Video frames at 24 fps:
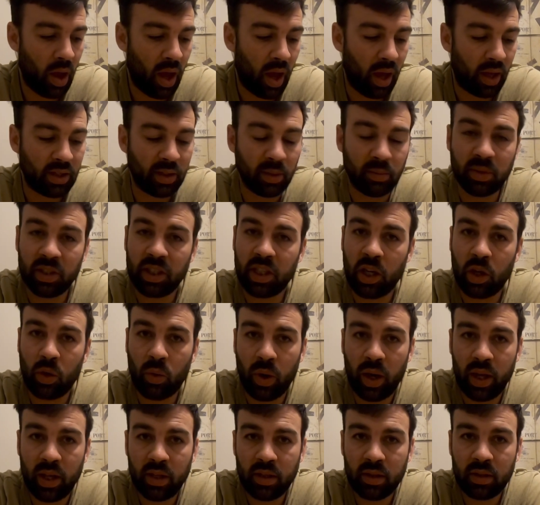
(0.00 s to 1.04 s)
Some
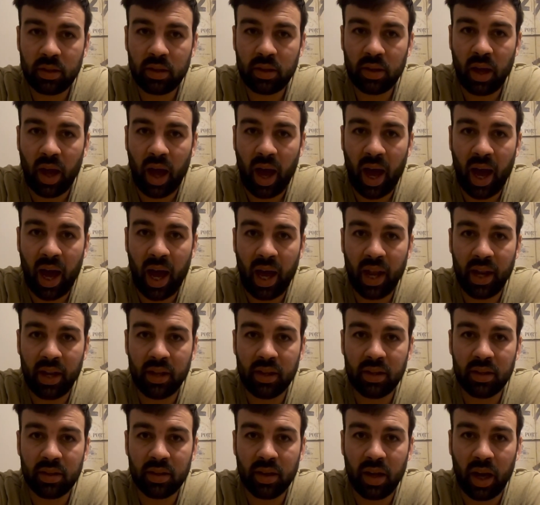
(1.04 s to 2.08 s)
sequins
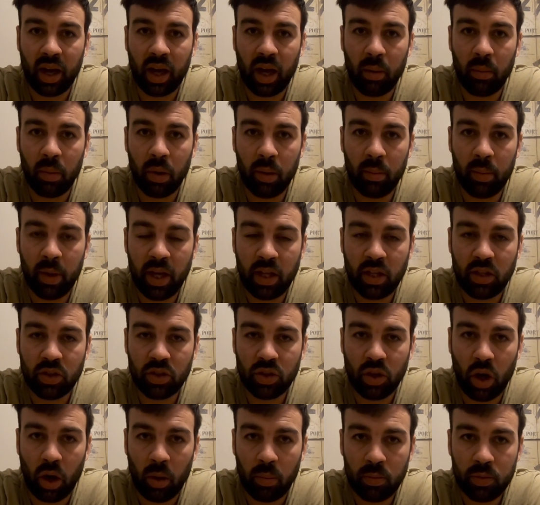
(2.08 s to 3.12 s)
and a couple of bait
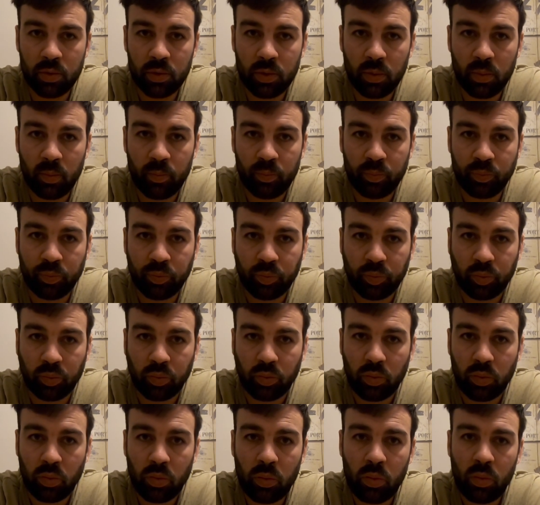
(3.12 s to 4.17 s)
stops.
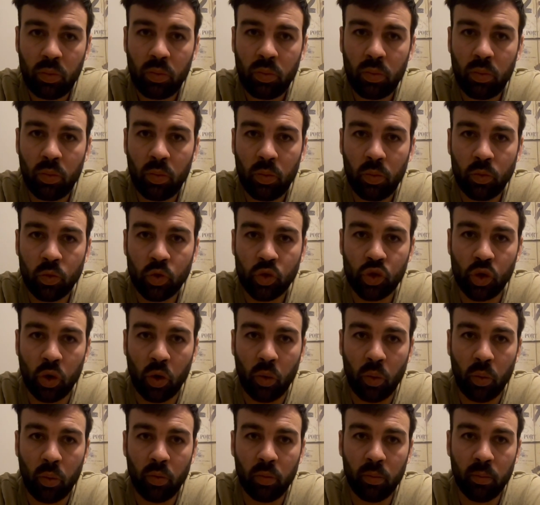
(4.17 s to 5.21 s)

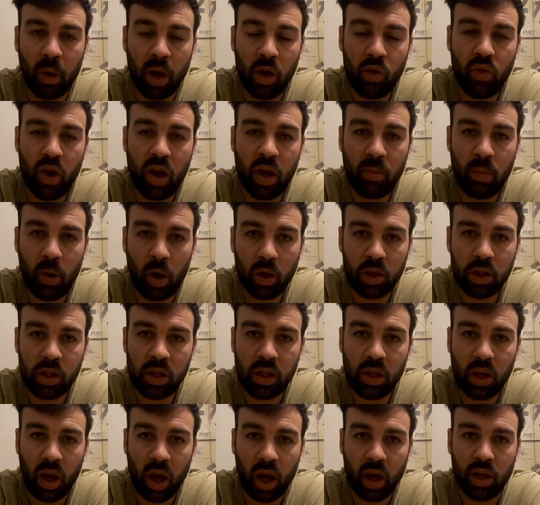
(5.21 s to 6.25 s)
So my rig
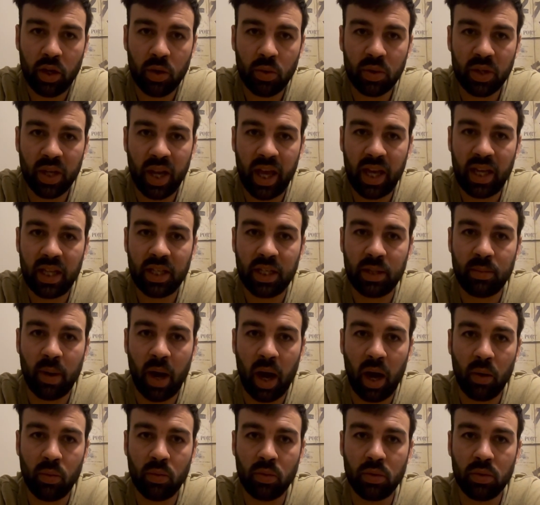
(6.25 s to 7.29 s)
body, I use an
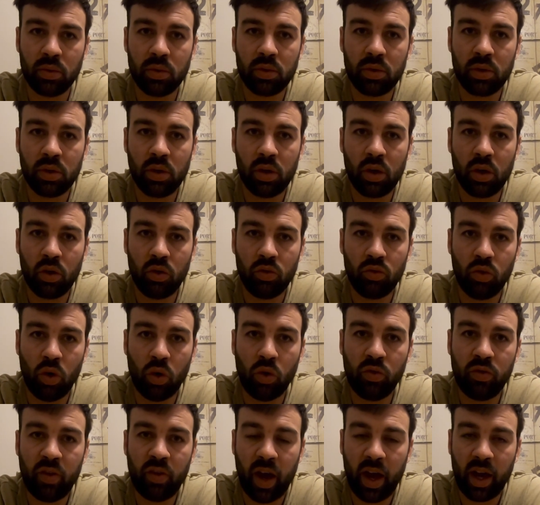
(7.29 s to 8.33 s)
80-pound
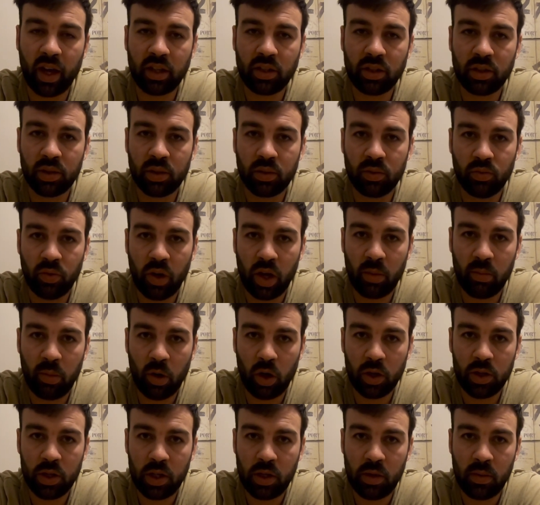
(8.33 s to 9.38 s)
Rovex rig
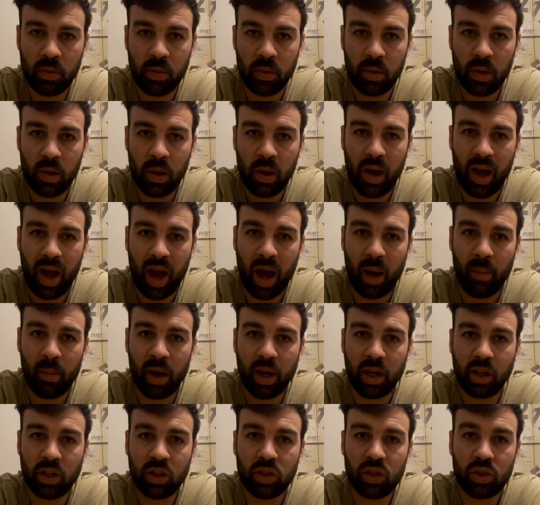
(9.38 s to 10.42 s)
body, and my
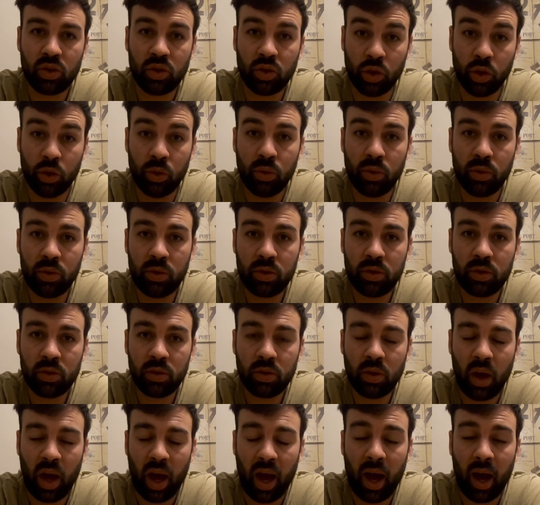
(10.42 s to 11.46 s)

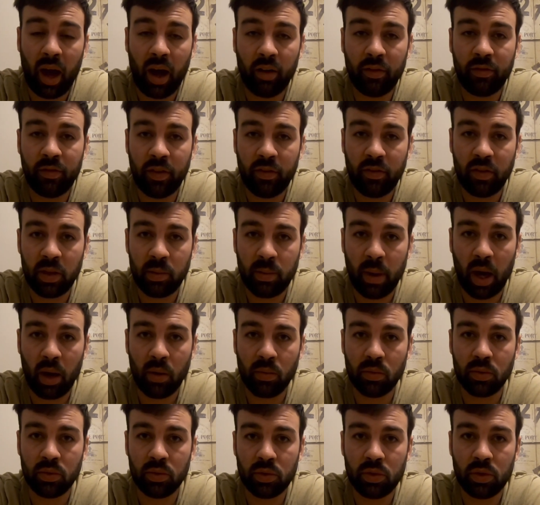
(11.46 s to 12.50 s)
snoods are
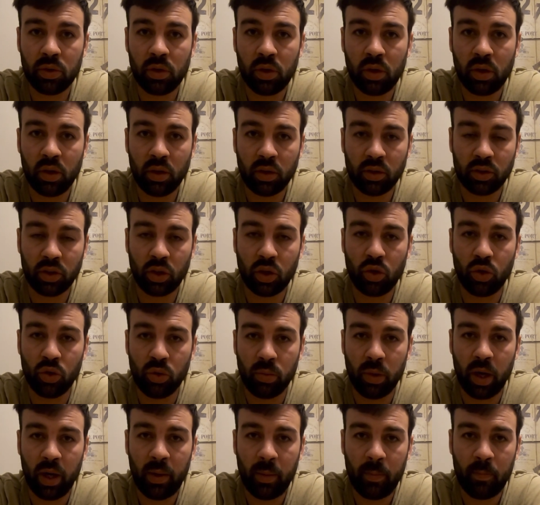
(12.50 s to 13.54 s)
50-pound
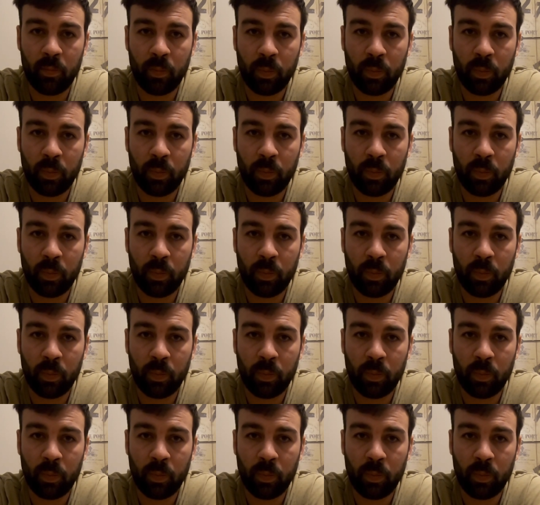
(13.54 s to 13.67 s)
Sakuma.